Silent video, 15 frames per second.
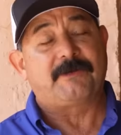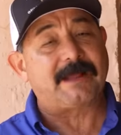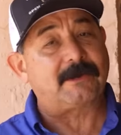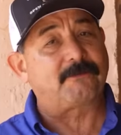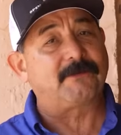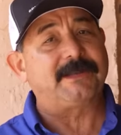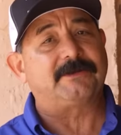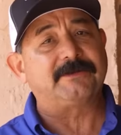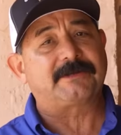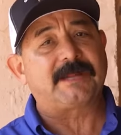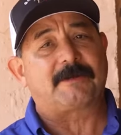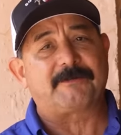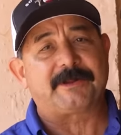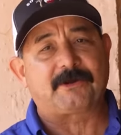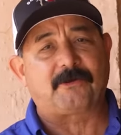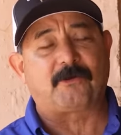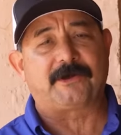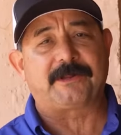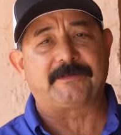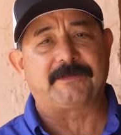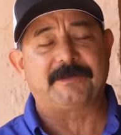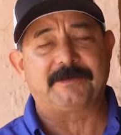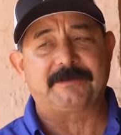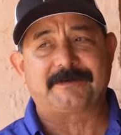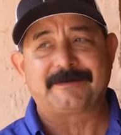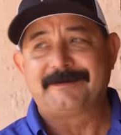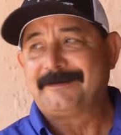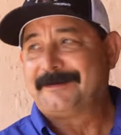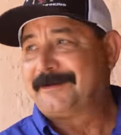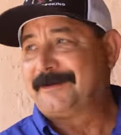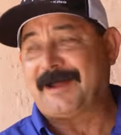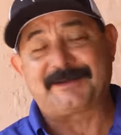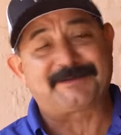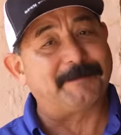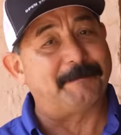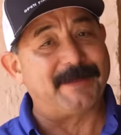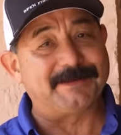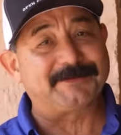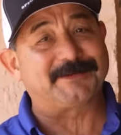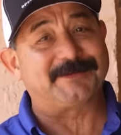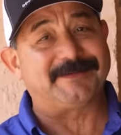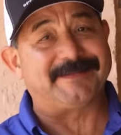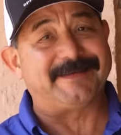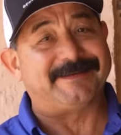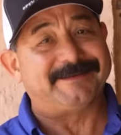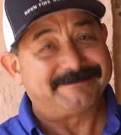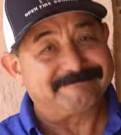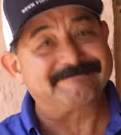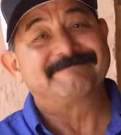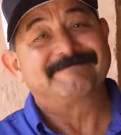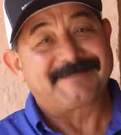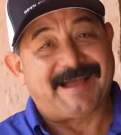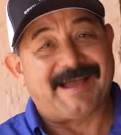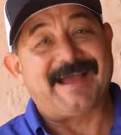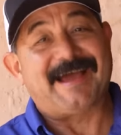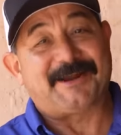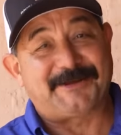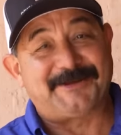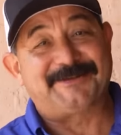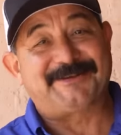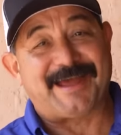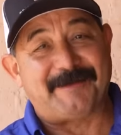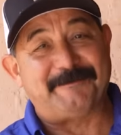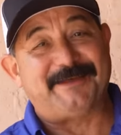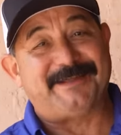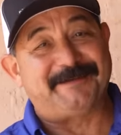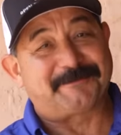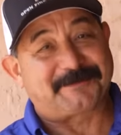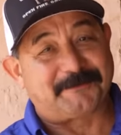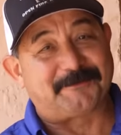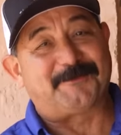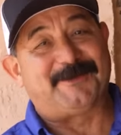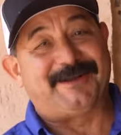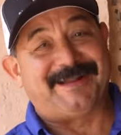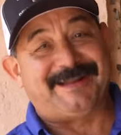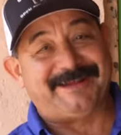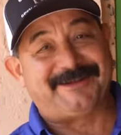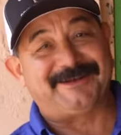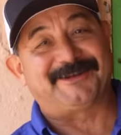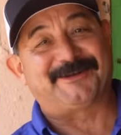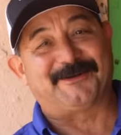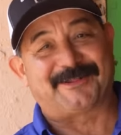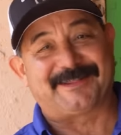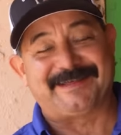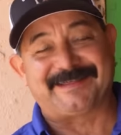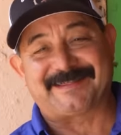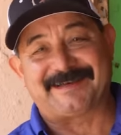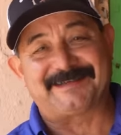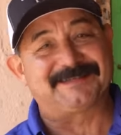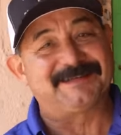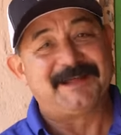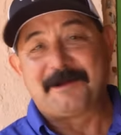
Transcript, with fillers: We had a really good time recording this. Not to mention that I had a good time eating some really good gorditas.